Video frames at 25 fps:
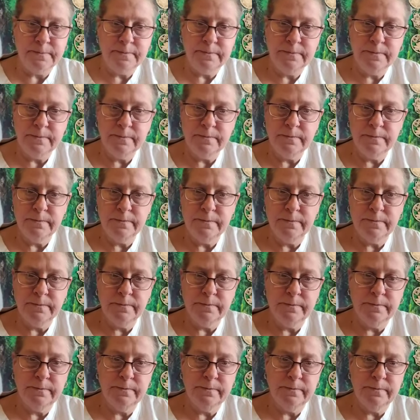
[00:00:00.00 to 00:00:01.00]

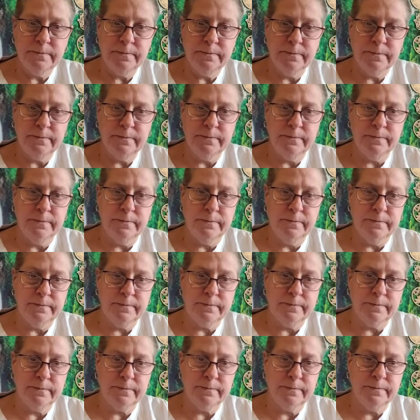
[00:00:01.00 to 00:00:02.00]

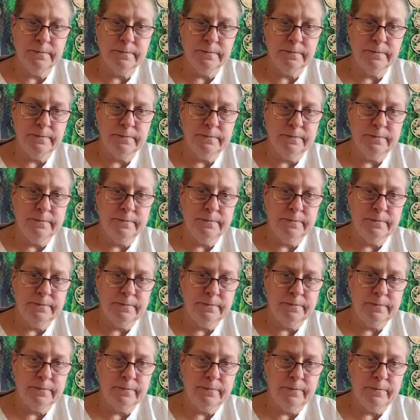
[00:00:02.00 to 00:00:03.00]

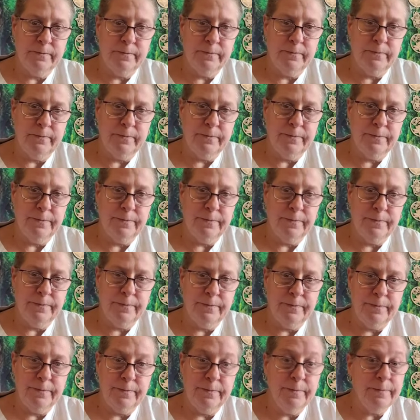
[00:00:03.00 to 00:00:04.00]

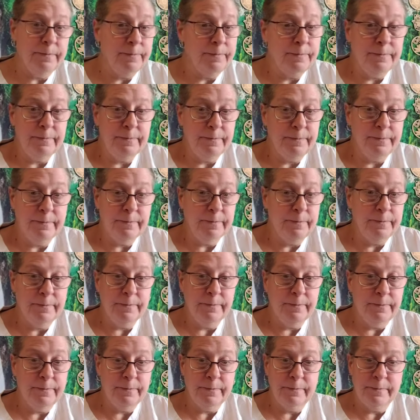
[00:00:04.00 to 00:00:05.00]

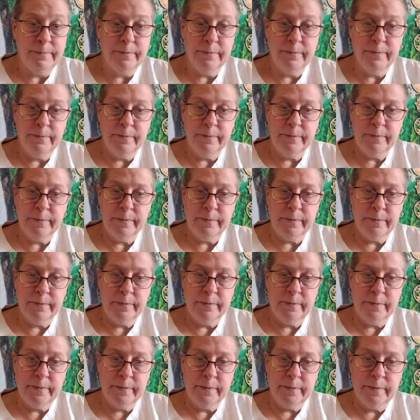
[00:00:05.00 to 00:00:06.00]

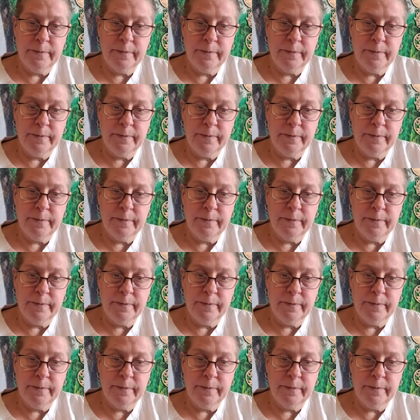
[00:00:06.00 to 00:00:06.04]
No one is speaking in this clip.